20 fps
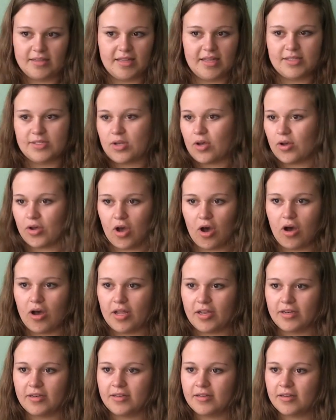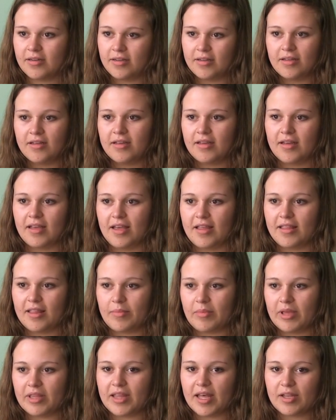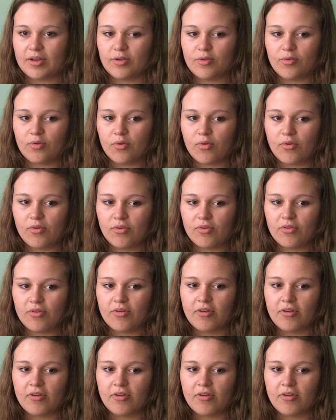it's all gone and they made that new rule.